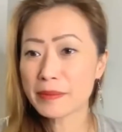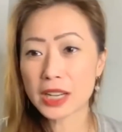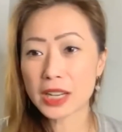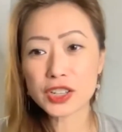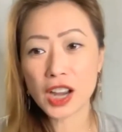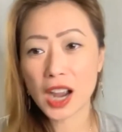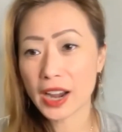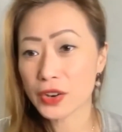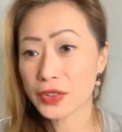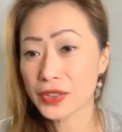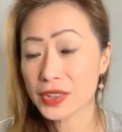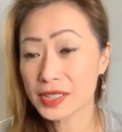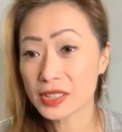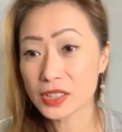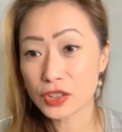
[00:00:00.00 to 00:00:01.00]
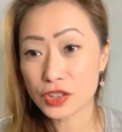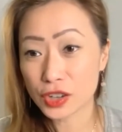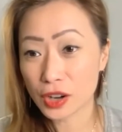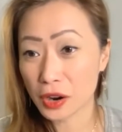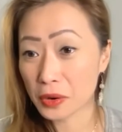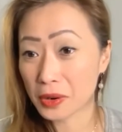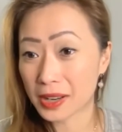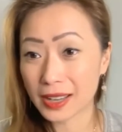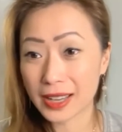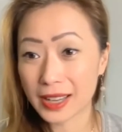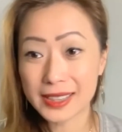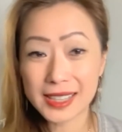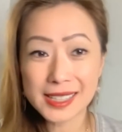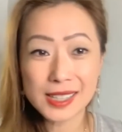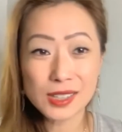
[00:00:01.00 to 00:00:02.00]
be much higher. This is a joke.
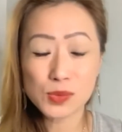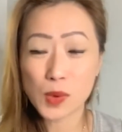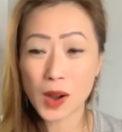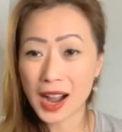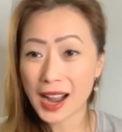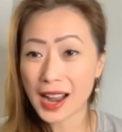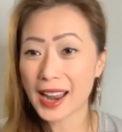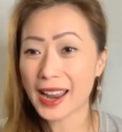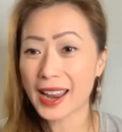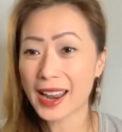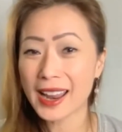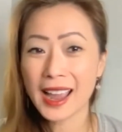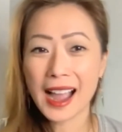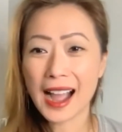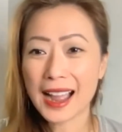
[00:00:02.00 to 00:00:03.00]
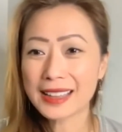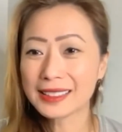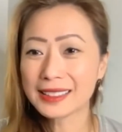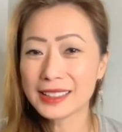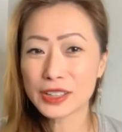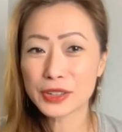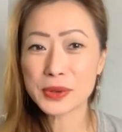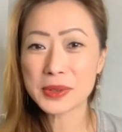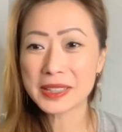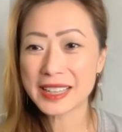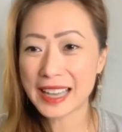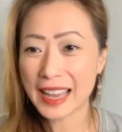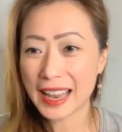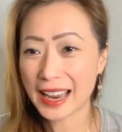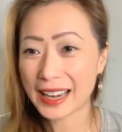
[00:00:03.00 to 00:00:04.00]
This is why I literally
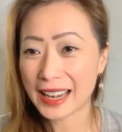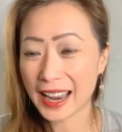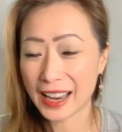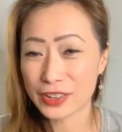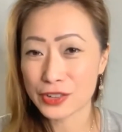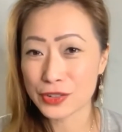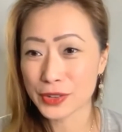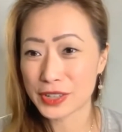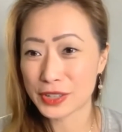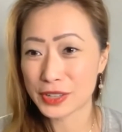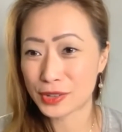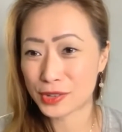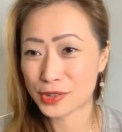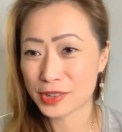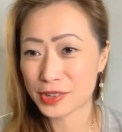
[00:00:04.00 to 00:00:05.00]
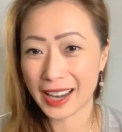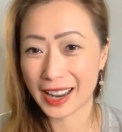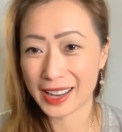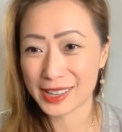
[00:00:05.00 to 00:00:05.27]
can't handle these street